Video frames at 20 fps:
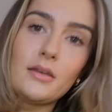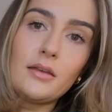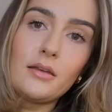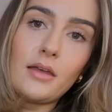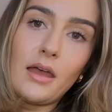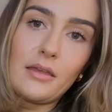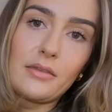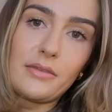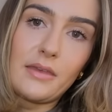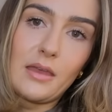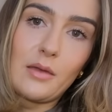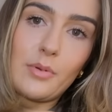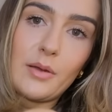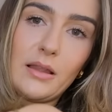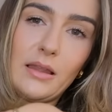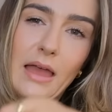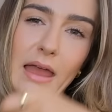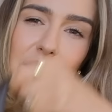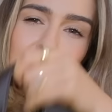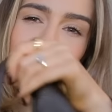I think
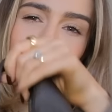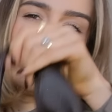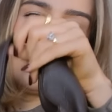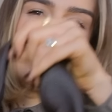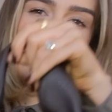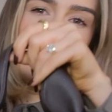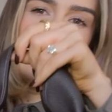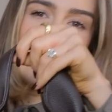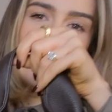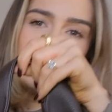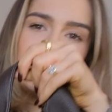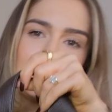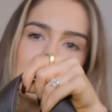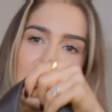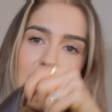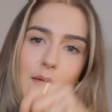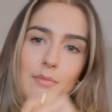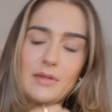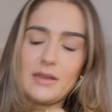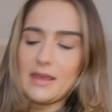Polene called this
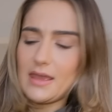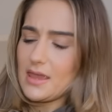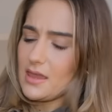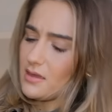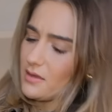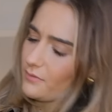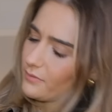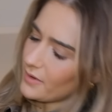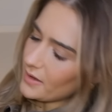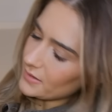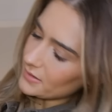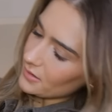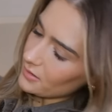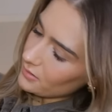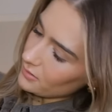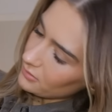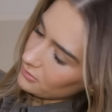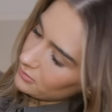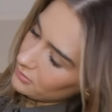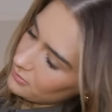Ebony. In fact,
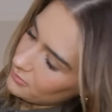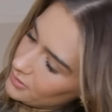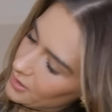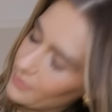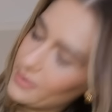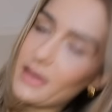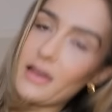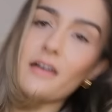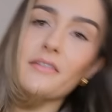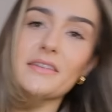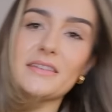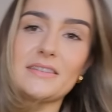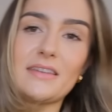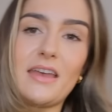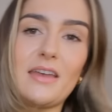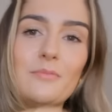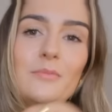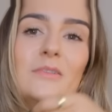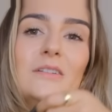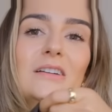no, they are the
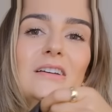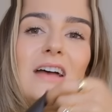same.